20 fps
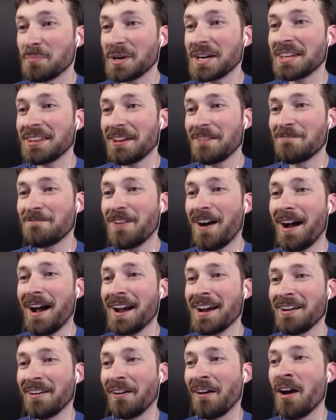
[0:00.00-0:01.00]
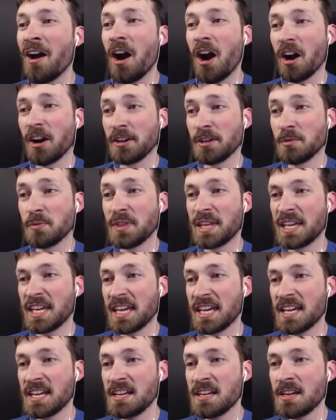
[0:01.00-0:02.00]
Breathing fire, are you the
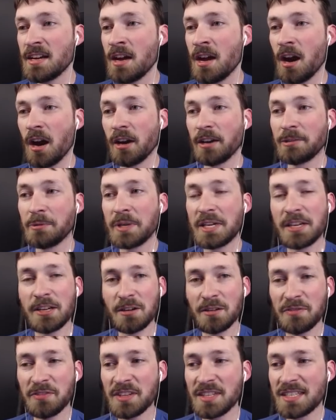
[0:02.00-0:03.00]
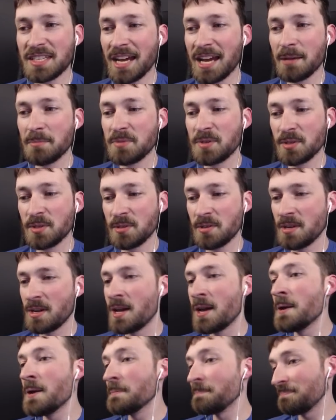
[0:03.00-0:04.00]
king? Are you here for the damsel?
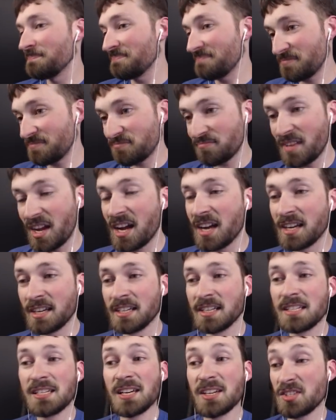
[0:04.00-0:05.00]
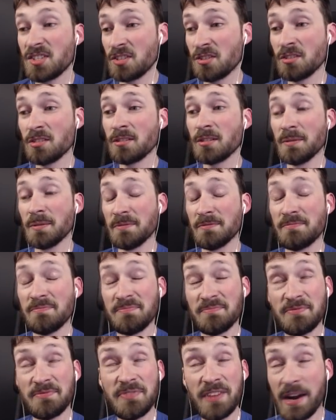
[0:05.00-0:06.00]
I'm gonna guess you're
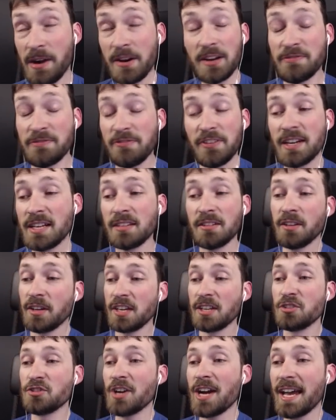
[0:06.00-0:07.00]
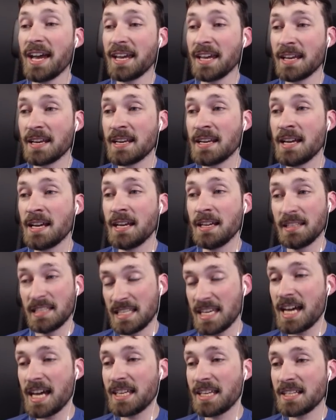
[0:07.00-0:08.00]
a very funny looking dragon.
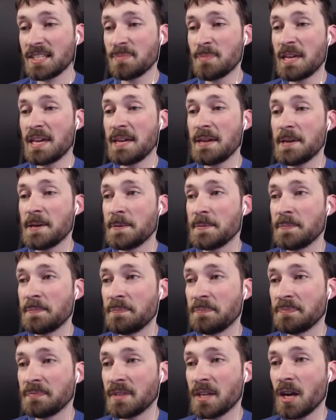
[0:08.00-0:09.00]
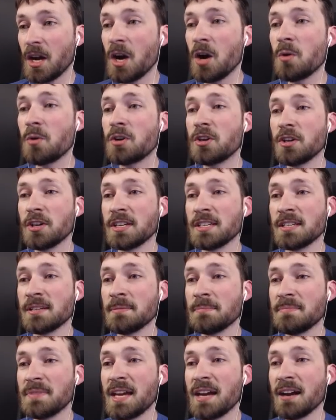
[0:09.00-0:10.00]
Yeah, that's me. Oh
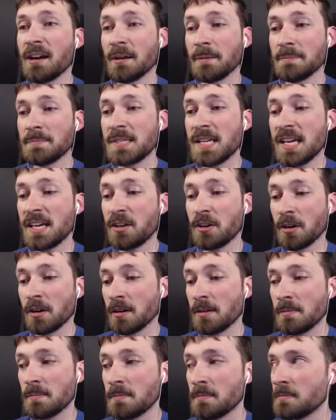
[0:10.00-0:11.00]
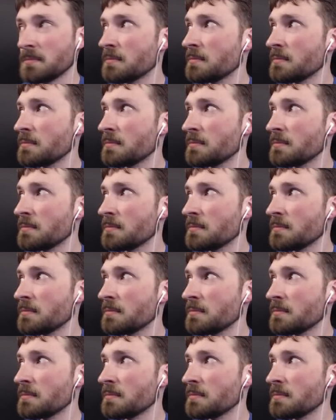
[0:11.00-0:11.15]
good, there, take her.